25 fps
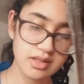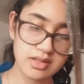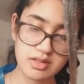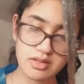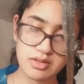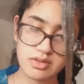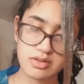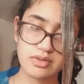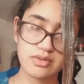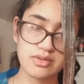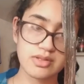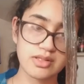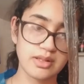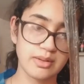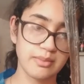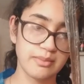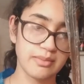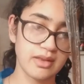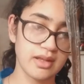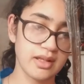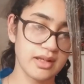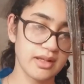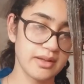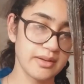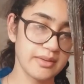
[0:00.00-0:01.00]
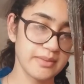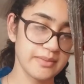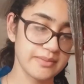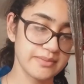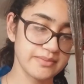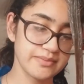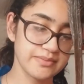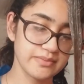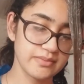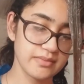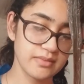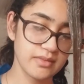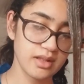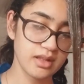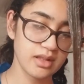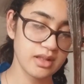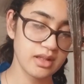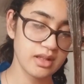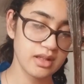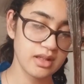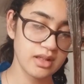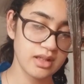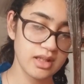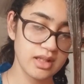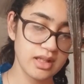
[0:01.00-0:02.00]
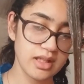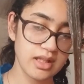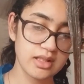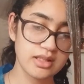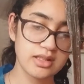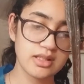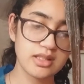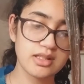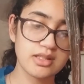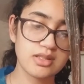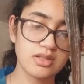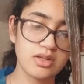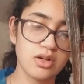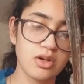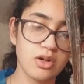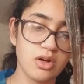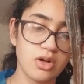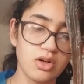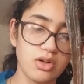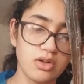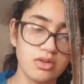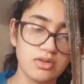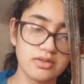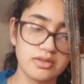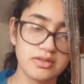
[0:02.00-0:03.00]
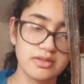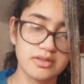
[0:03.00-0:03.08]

to do something it is called